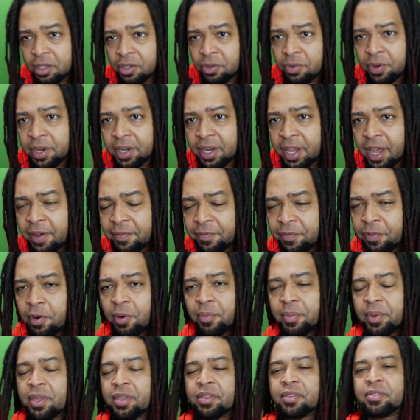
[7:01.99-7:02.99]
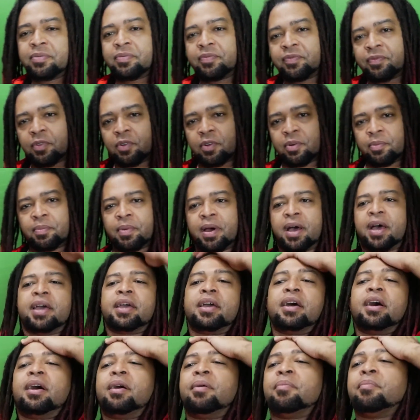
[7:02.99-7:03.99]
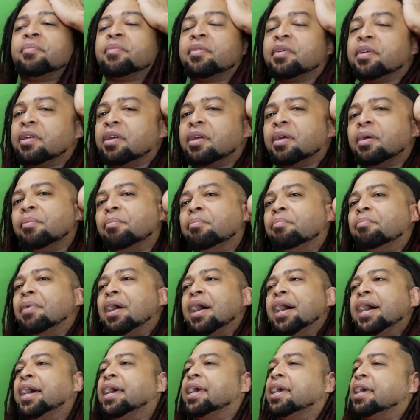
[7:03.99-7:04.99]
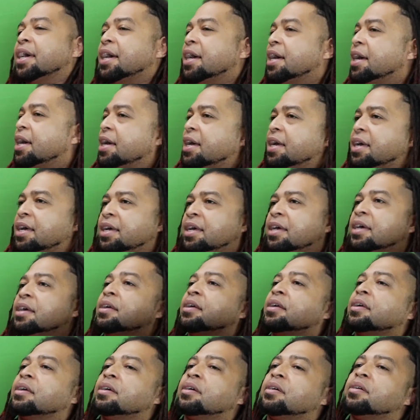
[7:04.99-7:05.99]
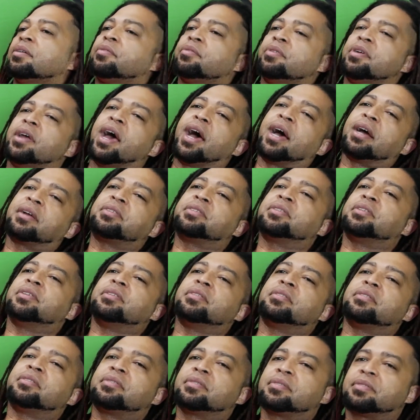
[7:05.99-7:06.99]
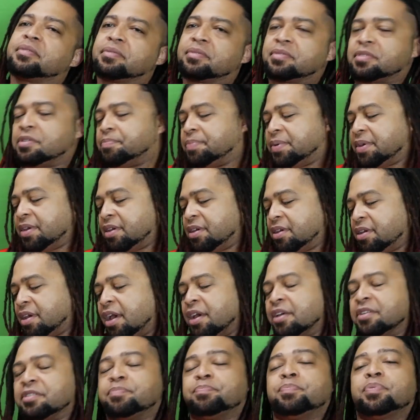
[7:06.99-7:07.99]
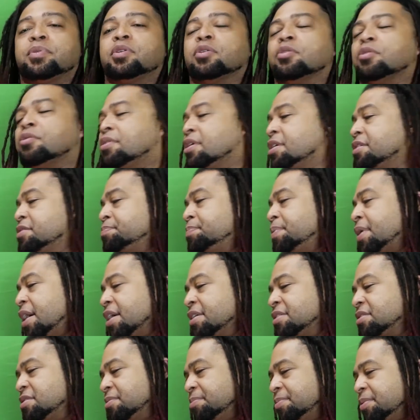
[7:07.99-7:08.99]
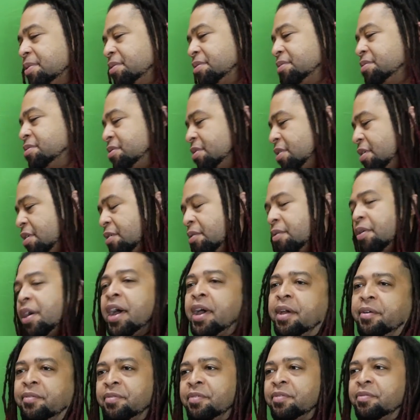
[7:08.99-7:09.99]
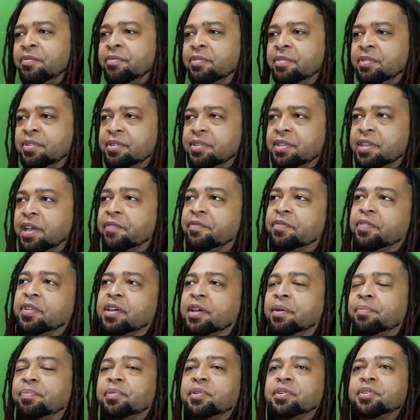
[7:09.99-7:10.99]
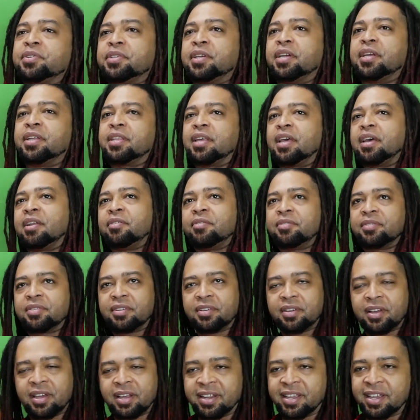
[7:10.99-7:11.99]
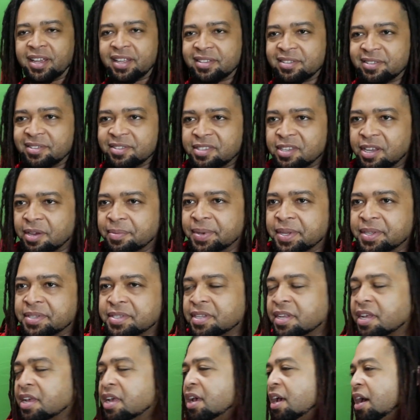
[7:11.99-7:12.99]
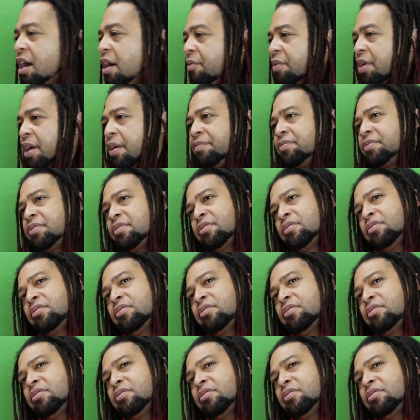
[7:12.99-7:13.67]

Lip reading: doing that for me, for my reactions to be as pure as possible. So I definitely appreciate that. Honto arigato gozaimasu. We have